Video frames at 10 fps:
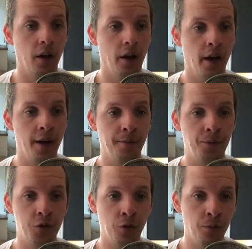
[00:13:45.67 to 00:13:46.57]

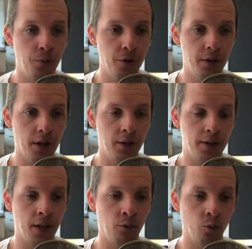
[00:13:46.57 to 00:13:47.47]
So the point here is
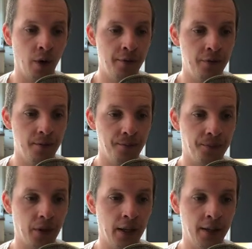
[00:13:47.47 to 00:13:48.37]
that when,
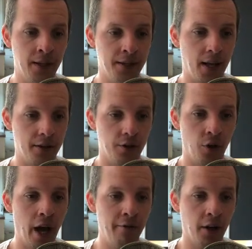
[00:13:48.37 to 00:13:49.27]
in this case, you
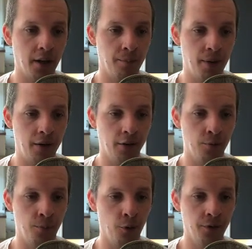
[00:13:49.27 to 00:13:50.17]
have like a parent
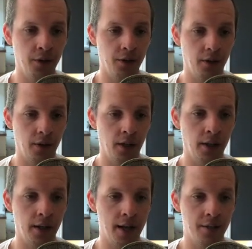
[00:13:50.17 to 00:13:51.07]
component,
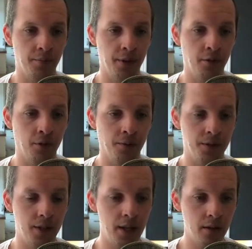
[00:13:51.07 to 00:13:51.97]
it has some internal
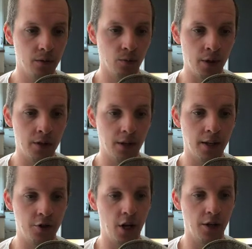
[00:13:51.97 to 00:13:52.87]
state which
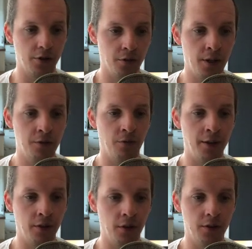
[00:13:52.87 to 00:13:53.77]
can change. So this
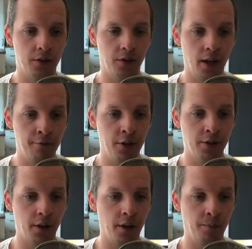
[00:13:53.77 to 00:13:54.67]
renders every
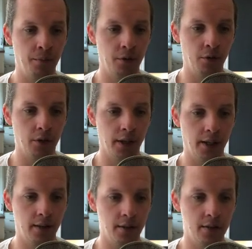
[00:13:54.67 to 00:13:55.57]
time you
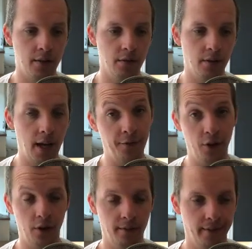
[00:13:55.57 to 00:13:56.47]
click this header.